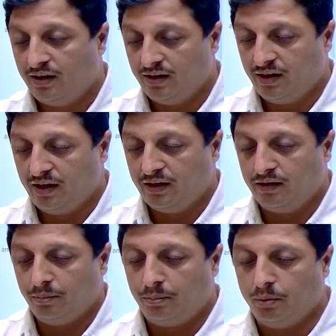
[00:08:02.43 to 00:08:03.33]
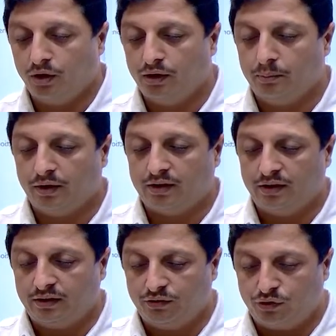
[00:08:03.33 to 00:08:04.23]
and port number
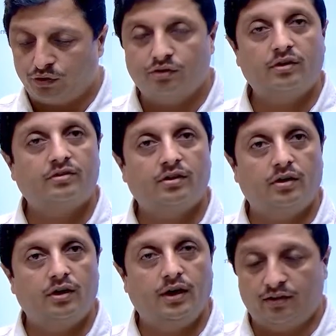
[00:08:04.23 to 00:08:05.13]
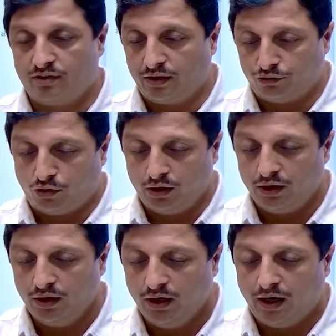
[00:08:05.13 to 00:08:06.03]
3306. It is the default,
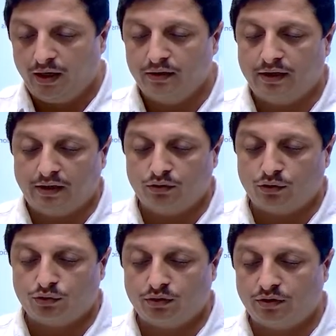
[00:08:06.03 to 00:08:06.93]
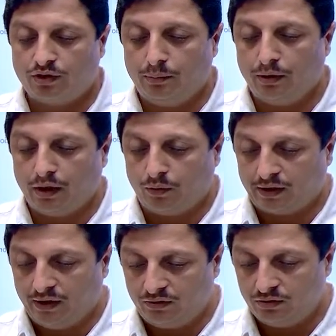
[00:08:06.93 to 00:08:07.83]
and that is also the same in our
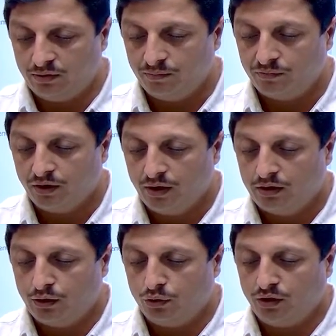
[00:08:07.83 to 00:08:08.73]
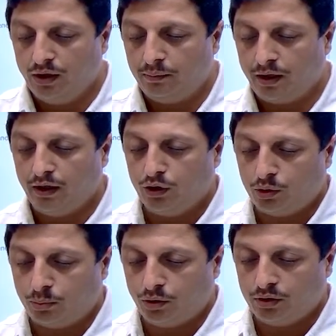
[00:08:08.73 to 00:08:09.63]
case. The username, I need to
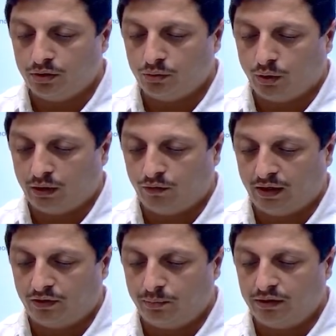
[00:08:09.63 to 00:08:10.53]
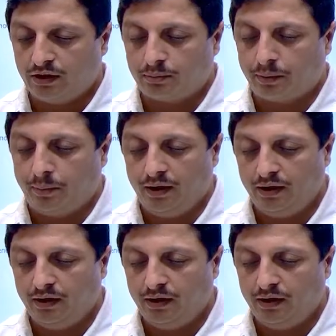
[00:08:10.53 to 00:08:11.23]
put whatever has been just prepared,